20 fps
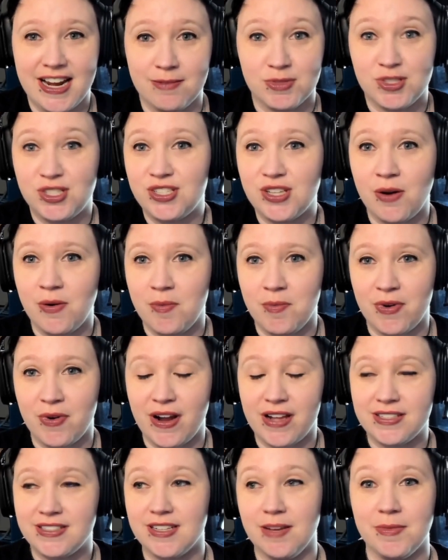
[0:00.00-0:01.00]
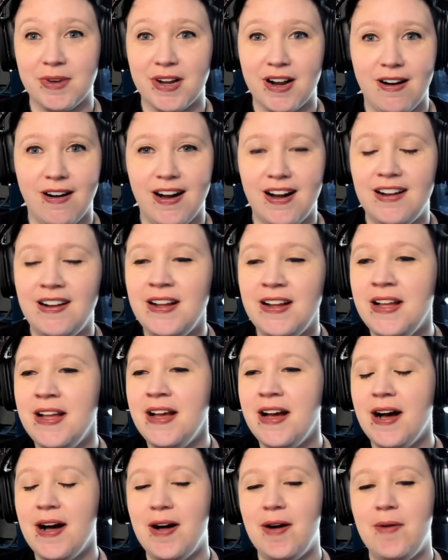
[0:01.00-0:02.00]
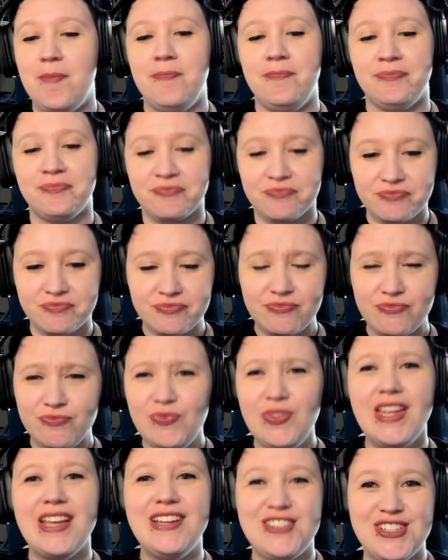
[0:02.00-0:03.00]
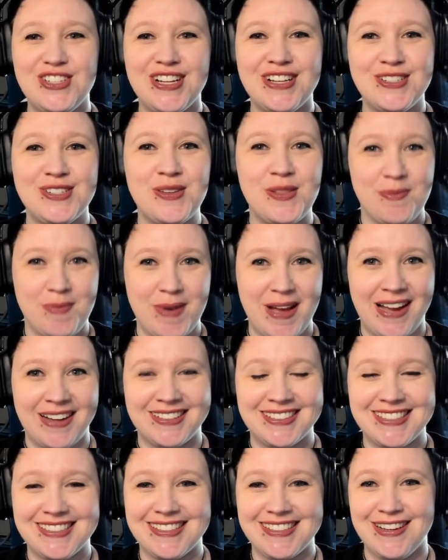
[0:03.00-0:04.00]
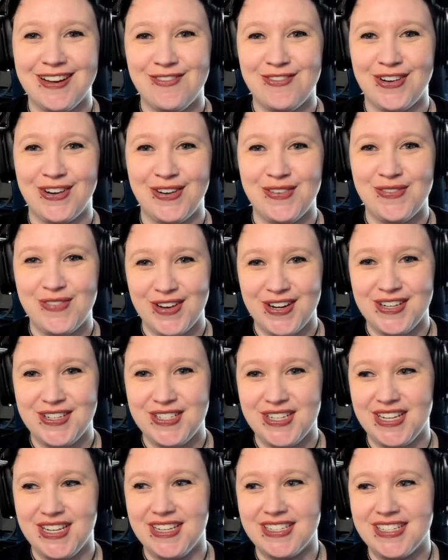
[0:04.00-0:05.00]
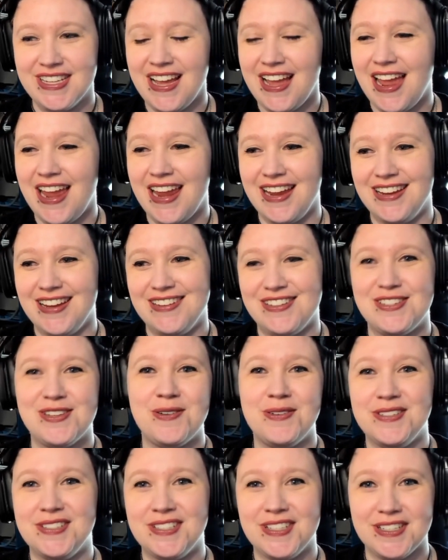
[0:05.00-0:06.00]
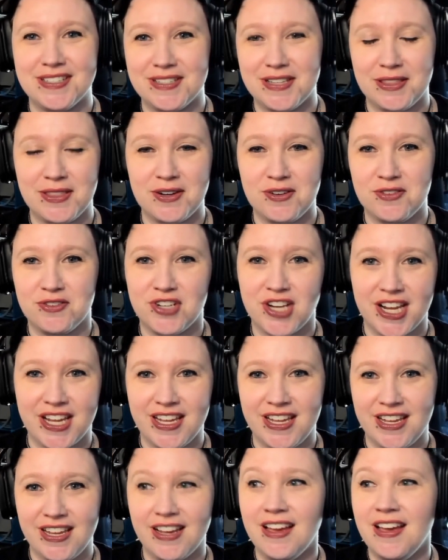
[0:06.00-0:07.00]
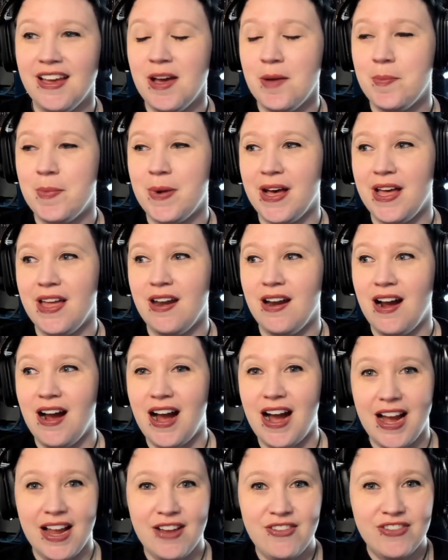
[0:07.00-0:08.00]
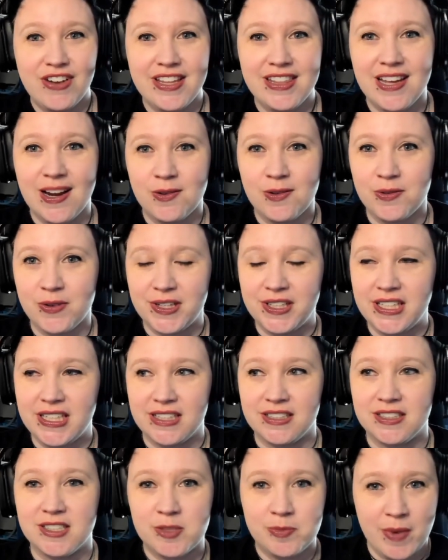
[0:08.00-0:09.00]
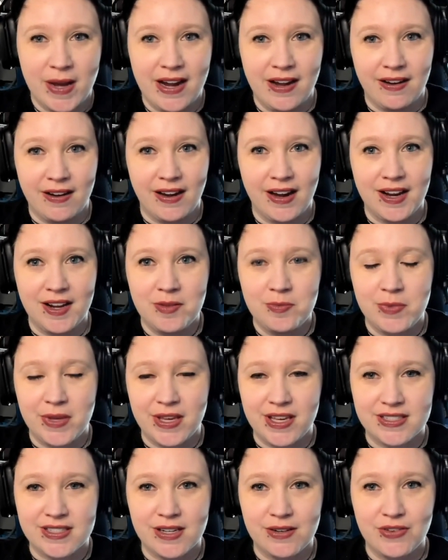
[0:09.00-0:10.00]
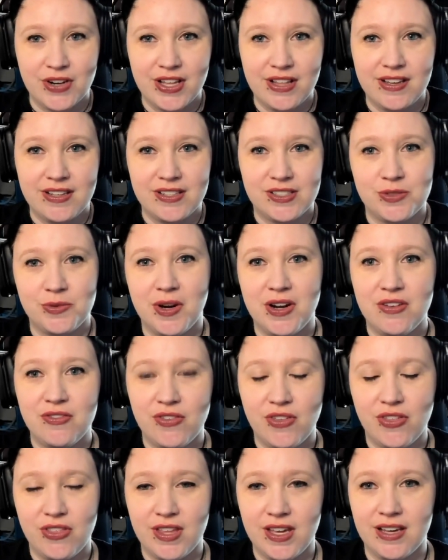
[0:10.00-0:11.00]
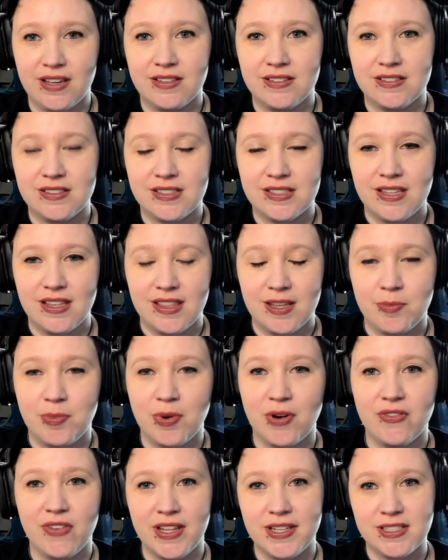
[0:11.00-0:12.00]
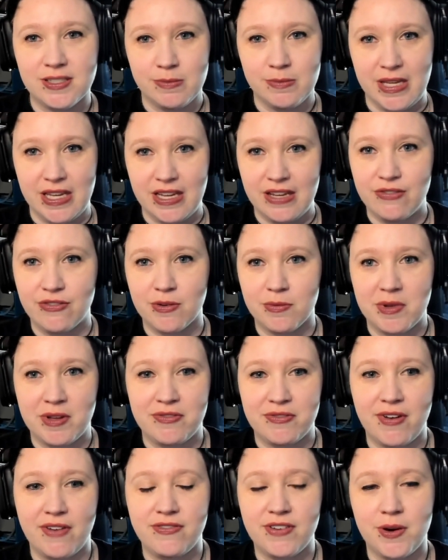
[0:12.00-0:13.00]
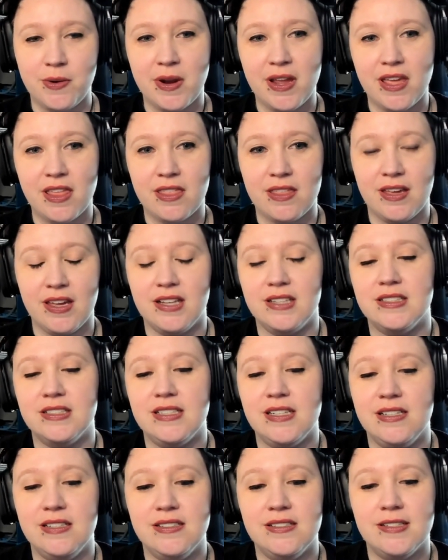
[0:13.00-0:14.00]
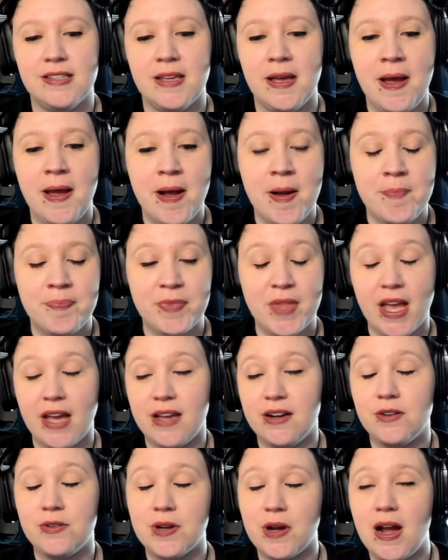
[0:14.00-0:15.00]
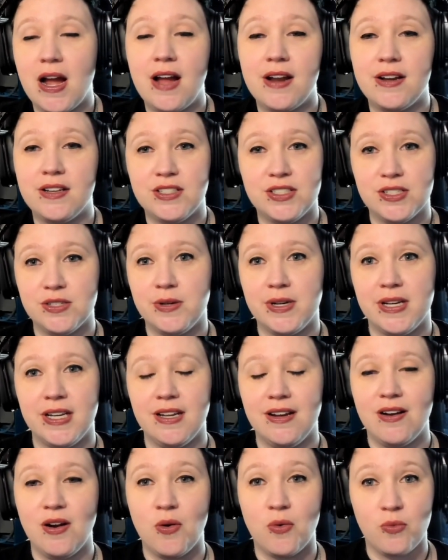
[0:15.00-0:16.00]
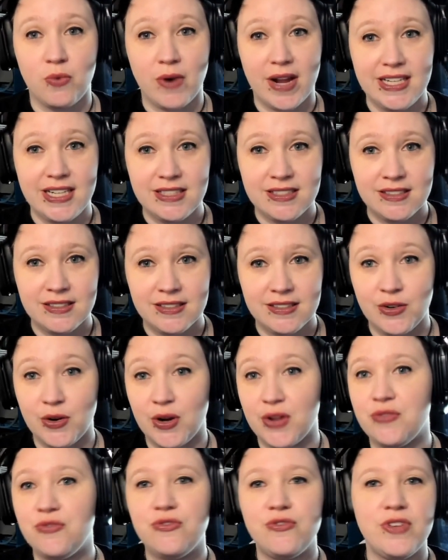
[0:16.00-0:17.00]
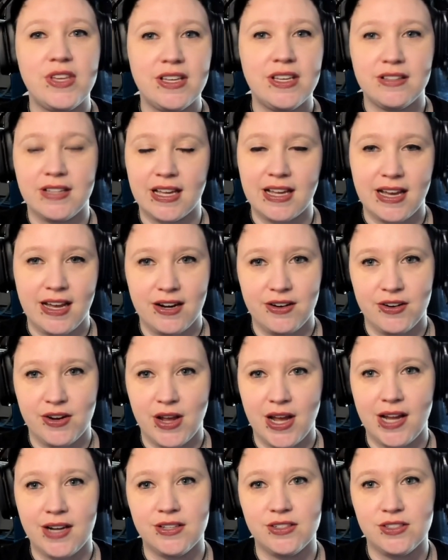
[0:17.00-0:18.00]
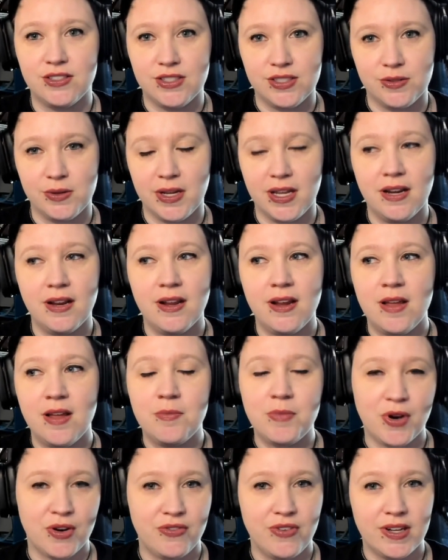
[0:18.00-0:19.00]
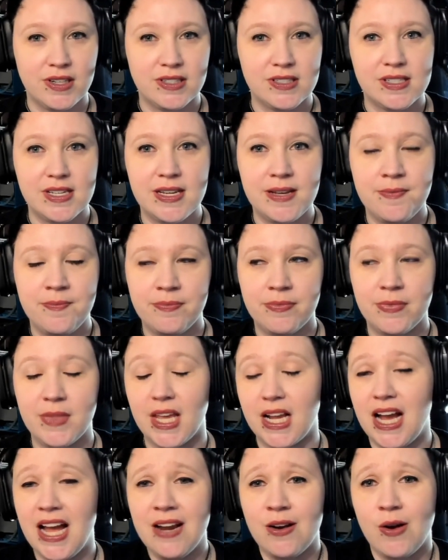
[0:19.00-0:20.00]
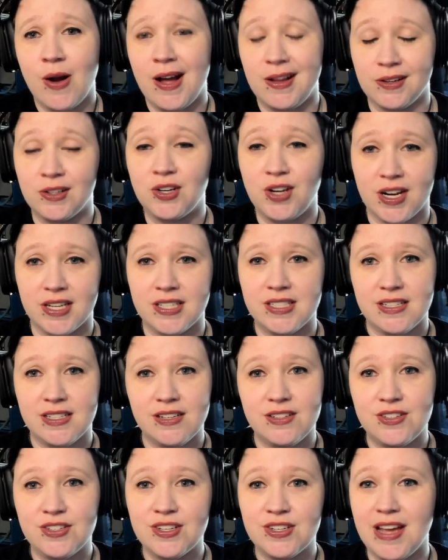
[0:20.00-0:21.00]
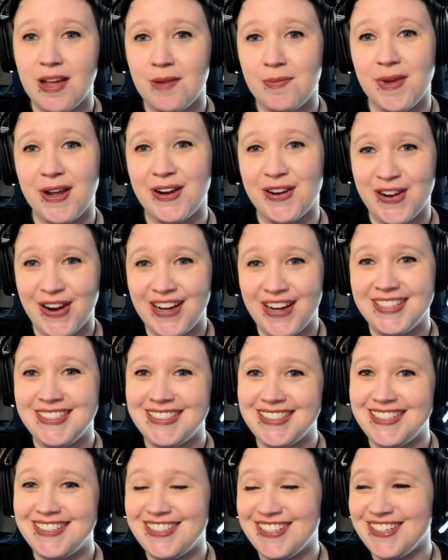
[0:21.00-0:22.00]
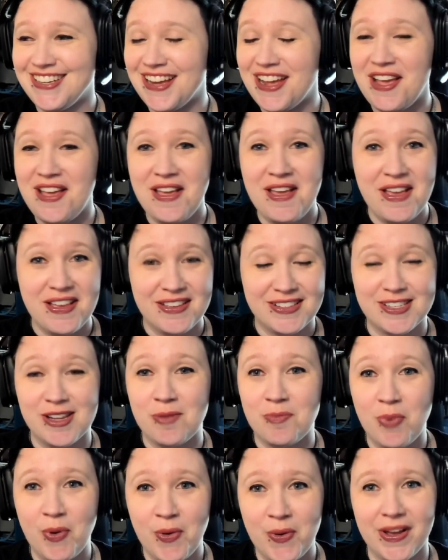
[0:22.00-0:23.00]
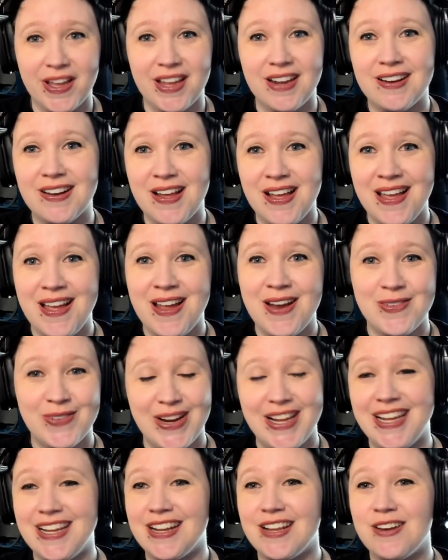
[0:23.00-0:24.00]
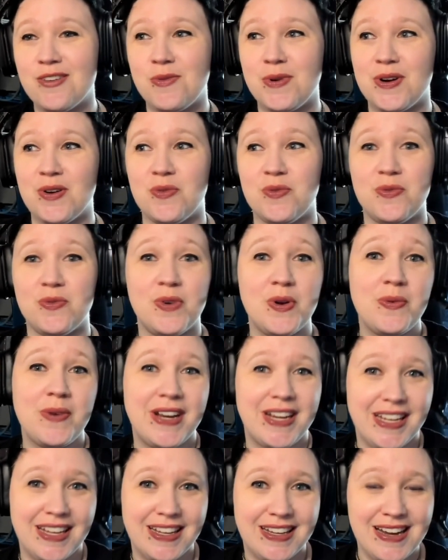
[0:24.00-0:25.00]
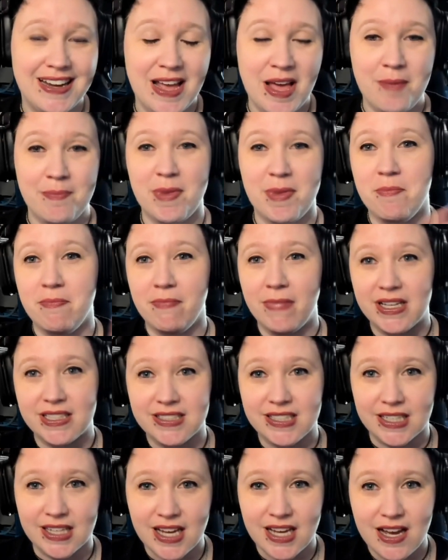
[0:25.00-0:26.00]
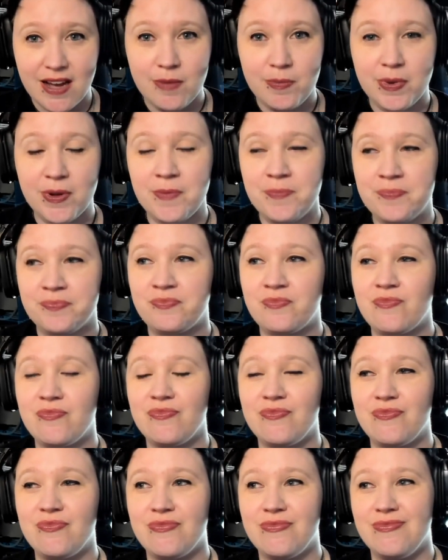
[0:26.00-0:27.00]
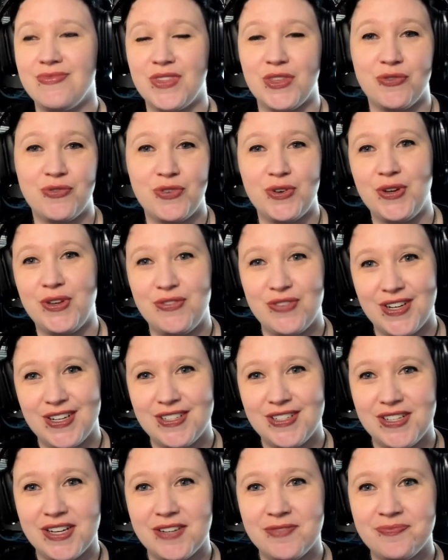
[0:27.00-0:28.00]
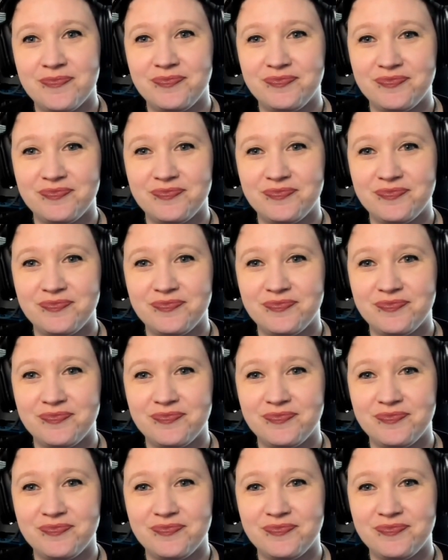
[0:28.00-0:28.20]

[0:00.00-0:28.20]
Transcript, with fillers: I'm so impressed. I'm in awe. Um, and she does show the backs of her finishes, and she always says that they're janky, but I find that really inspiring because I realize one of the things that prevents me from FFOing things is I don't know how to do it right. I feel like I don't know how to do it perfectly. Like I know how to cross stitch, and my cross stitch is on point, right? And I don't want to ruin it by messing up the fully finishing.